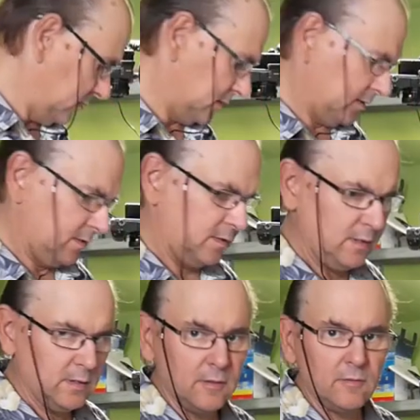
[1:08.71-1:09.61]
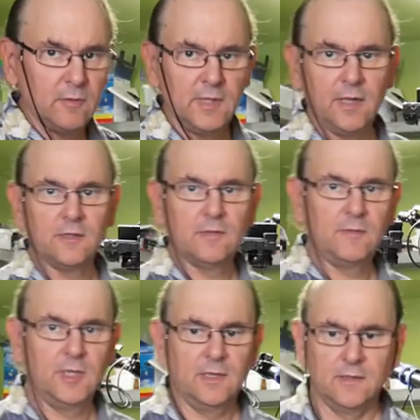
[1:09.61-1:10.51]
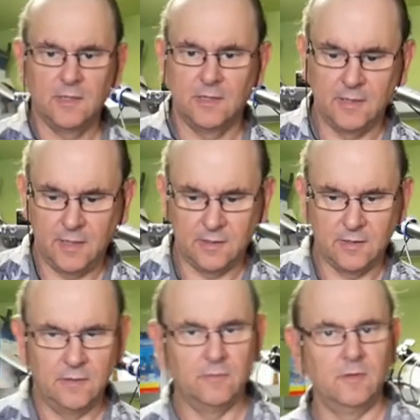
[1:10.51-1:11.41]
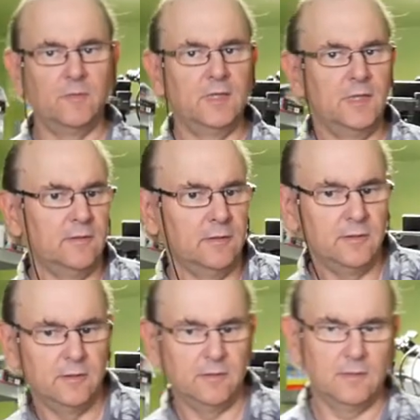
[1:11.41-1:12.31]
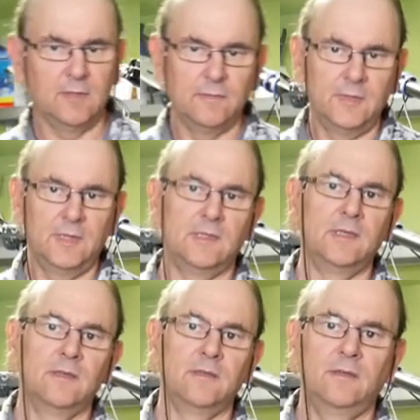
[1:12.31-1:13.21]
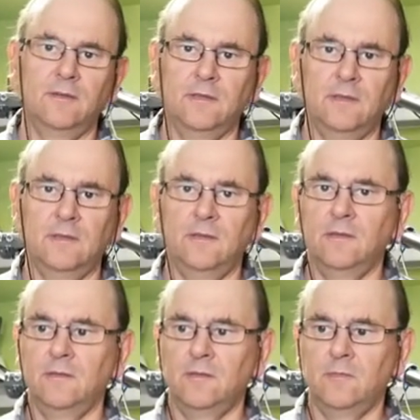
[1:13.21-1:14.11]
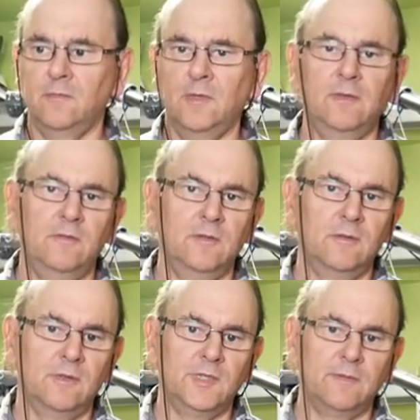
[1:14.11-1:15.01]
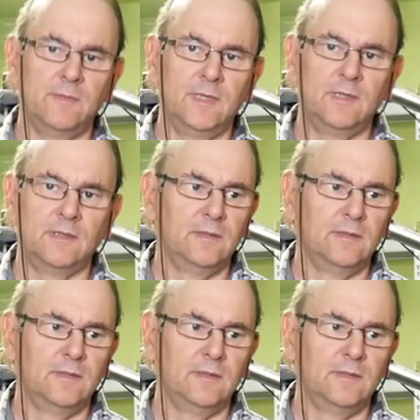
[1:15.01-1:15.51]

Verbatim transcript: uh, read out some channel stats that we've been able to um, get together, um, viewers and me.